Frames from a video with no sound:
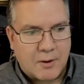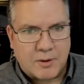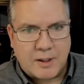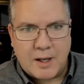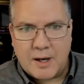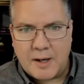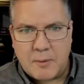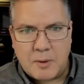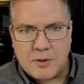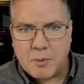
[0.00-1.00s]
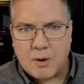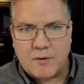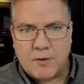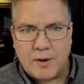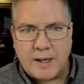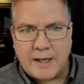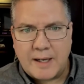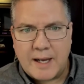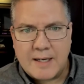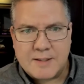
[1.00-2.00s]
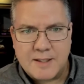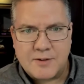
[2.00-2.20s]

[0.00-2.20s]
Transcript: early on, I went to work for EDS.